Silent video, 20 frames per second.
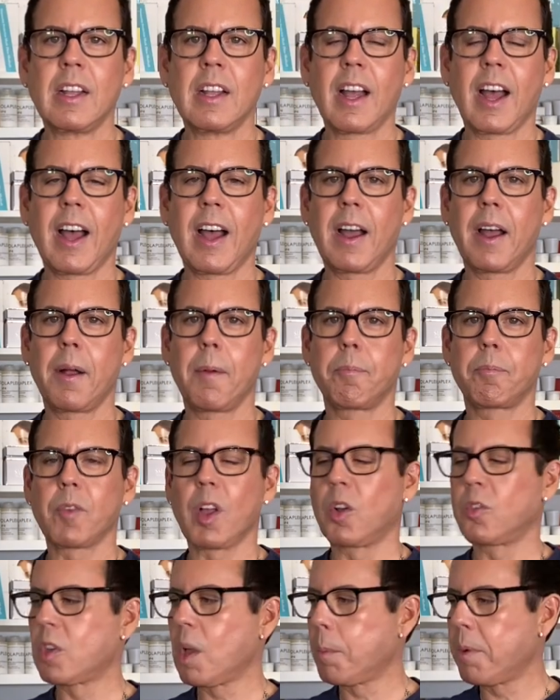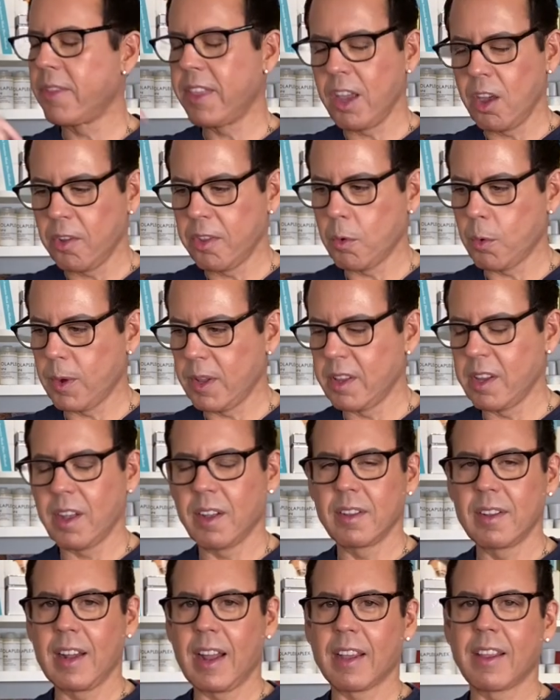um, on top of the other one.
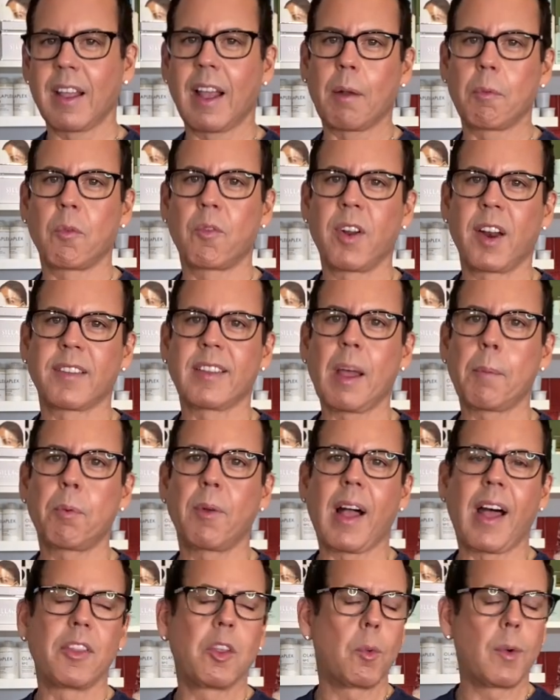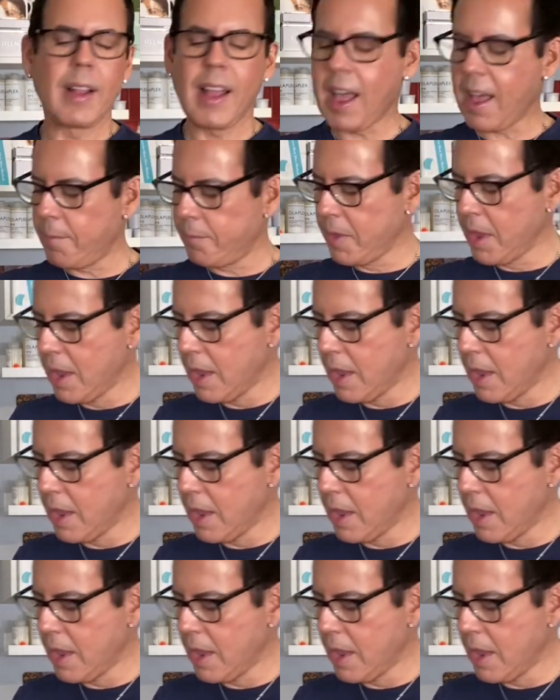Like for example, I don't wanna have